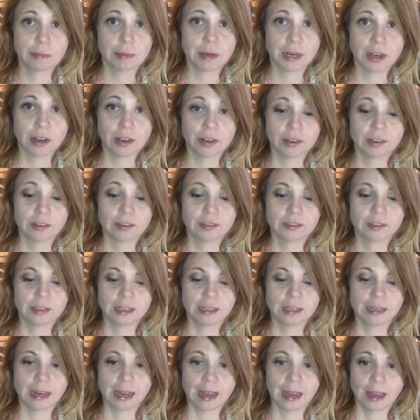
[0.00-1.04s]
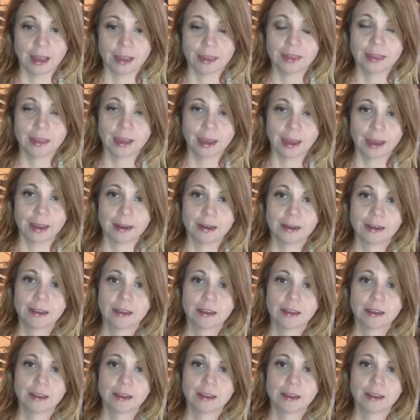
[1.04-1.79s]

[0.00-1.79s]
because it had that